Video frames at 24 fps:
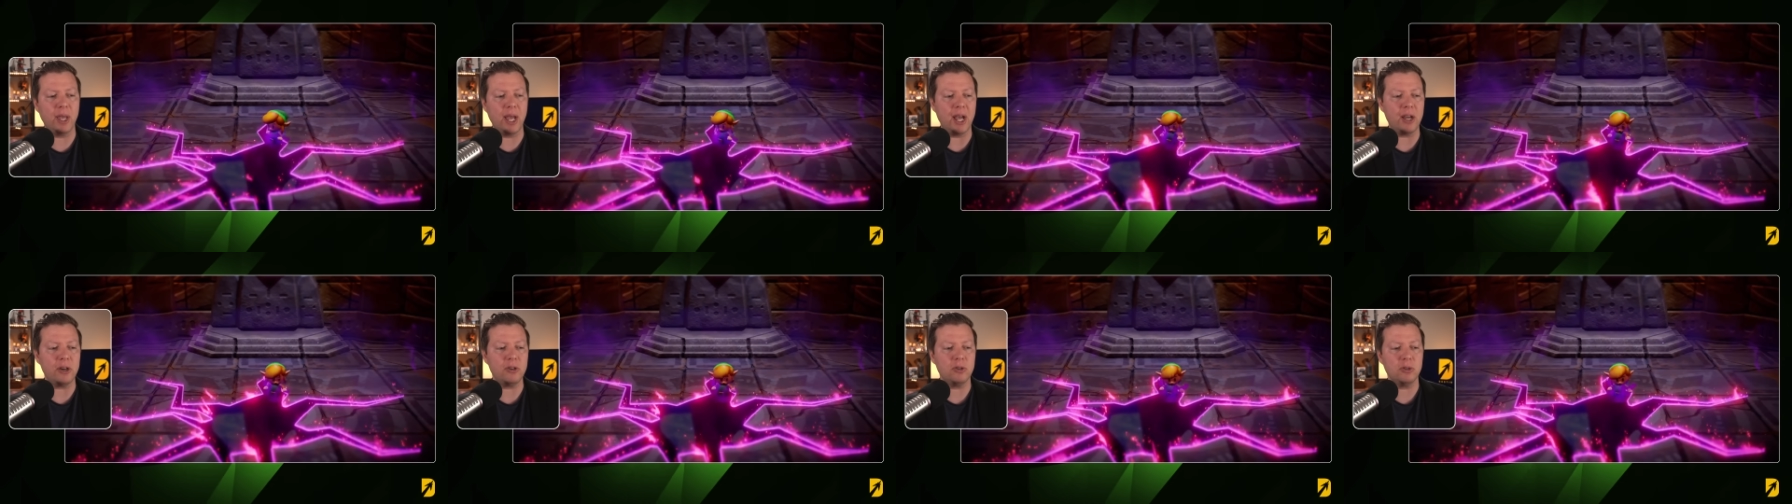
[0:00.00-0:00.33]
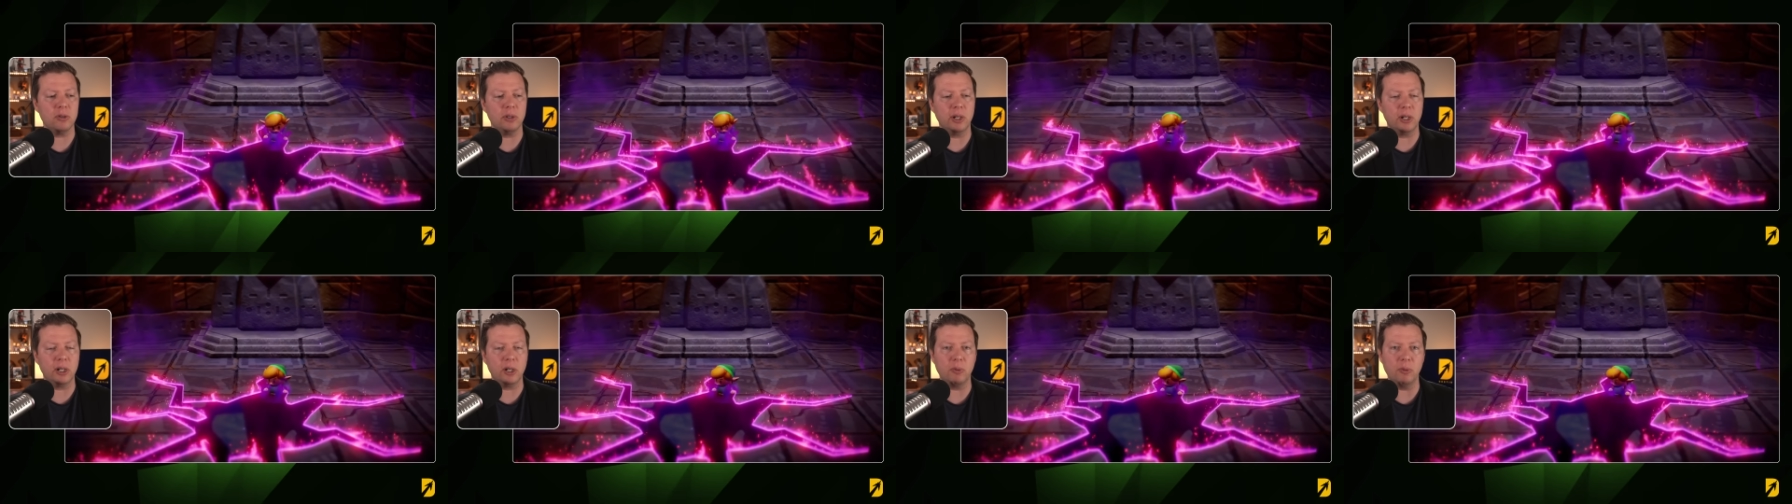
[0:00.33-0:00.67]

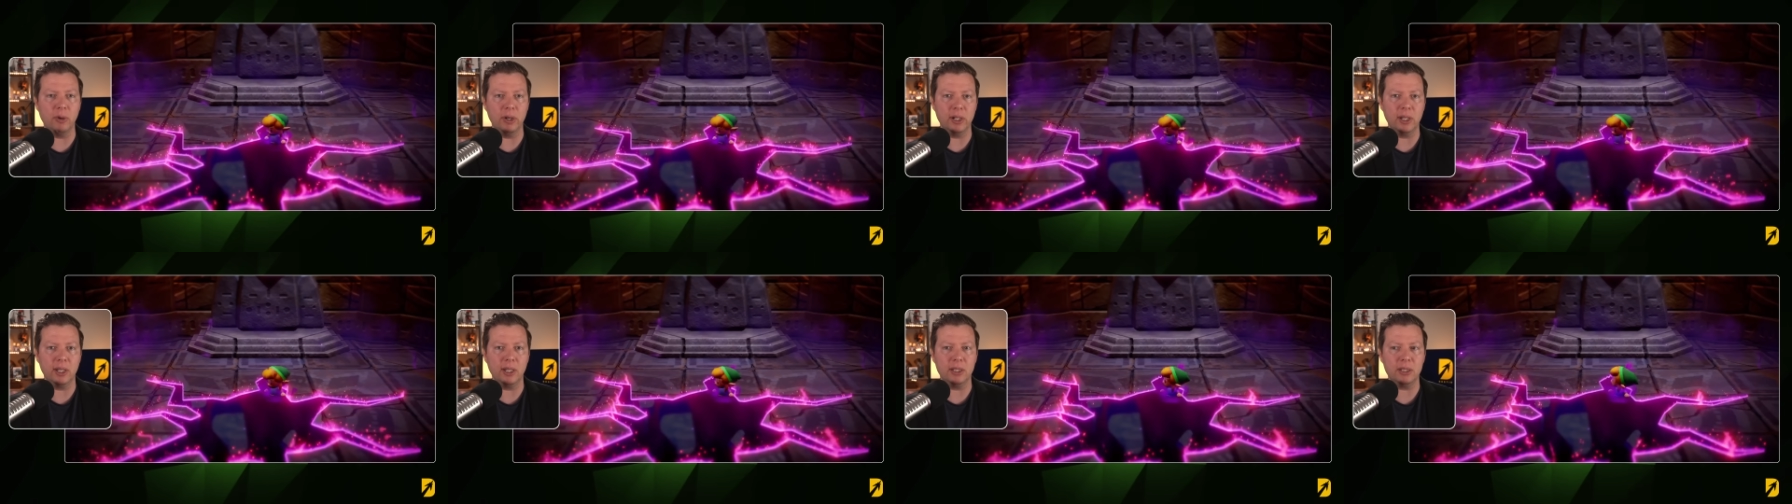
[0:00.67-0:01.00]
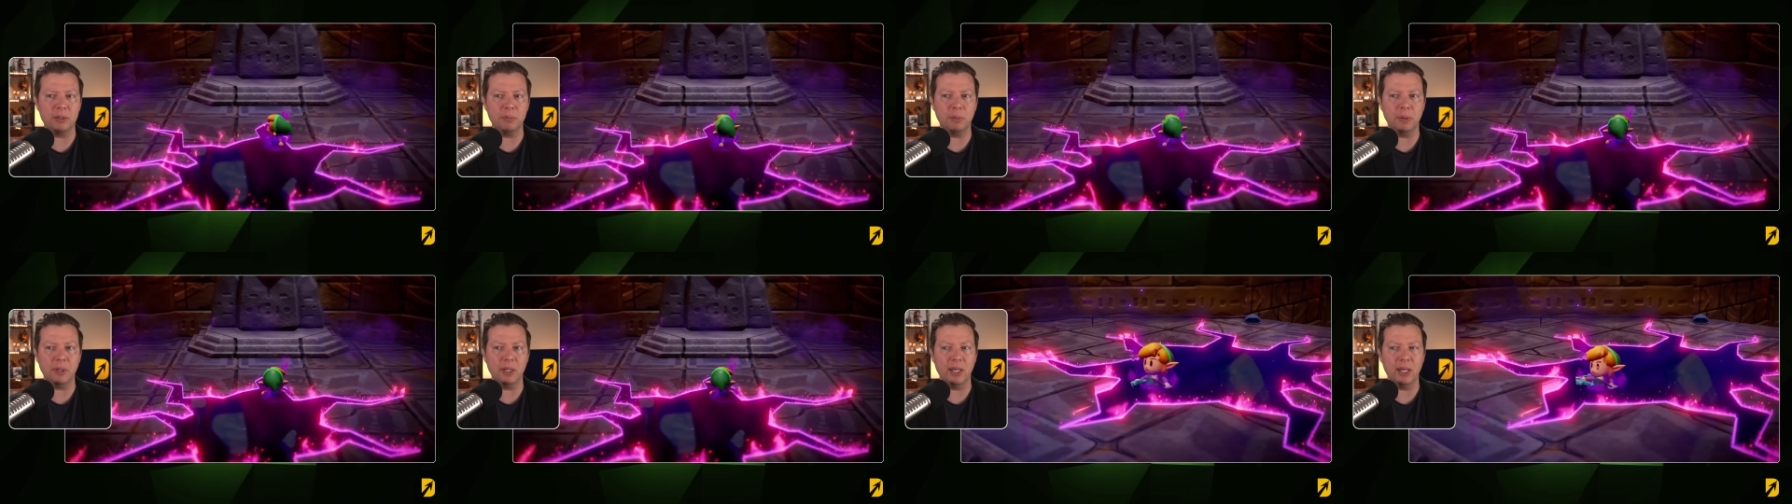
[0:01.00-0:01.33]
actually are going to get
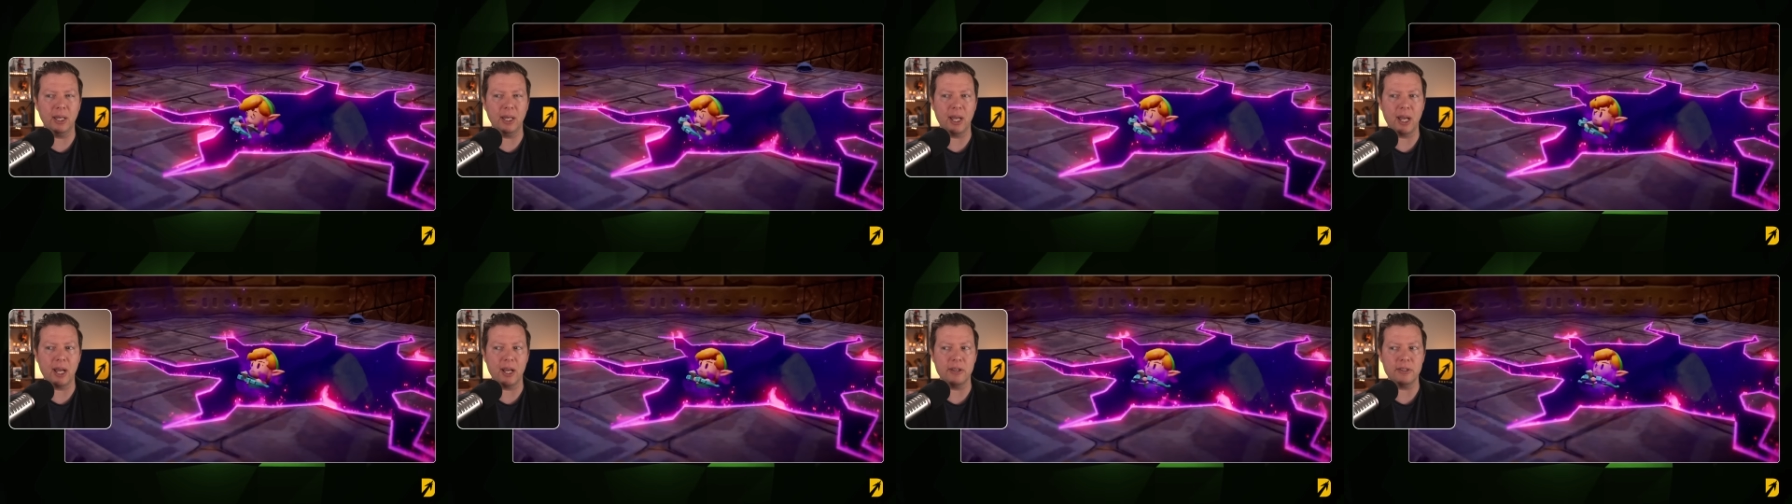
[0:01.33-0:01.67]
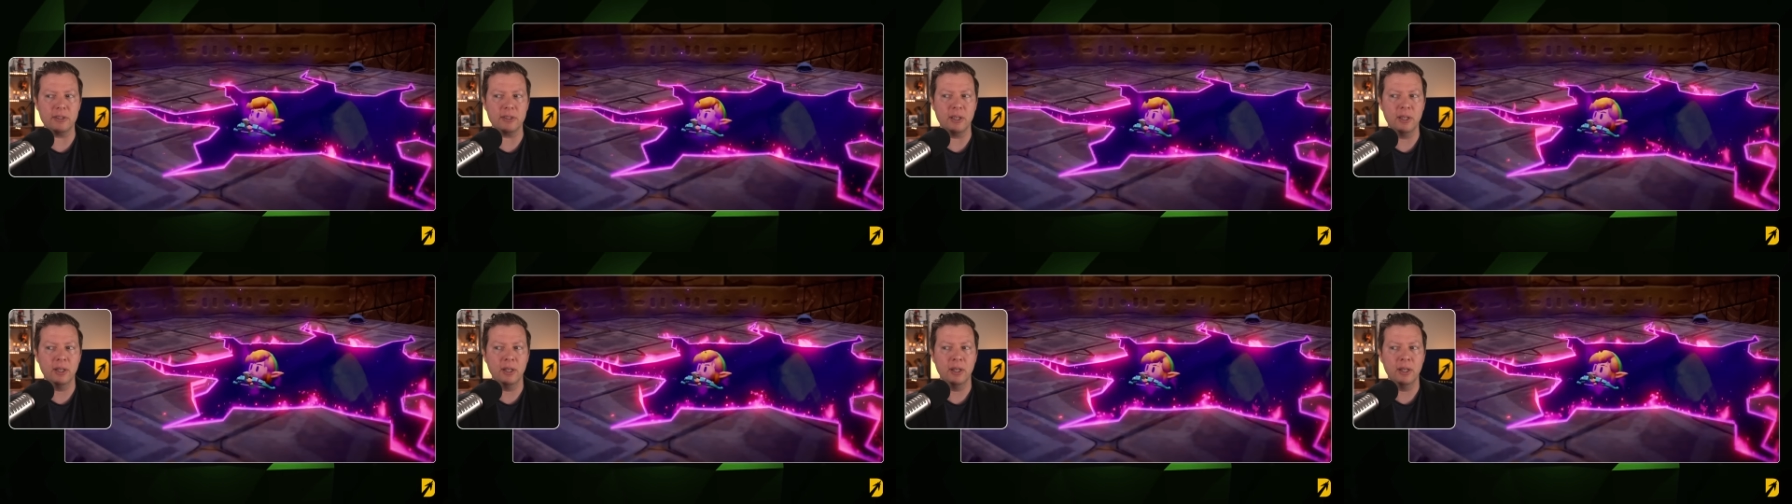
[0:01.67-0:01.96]
to play as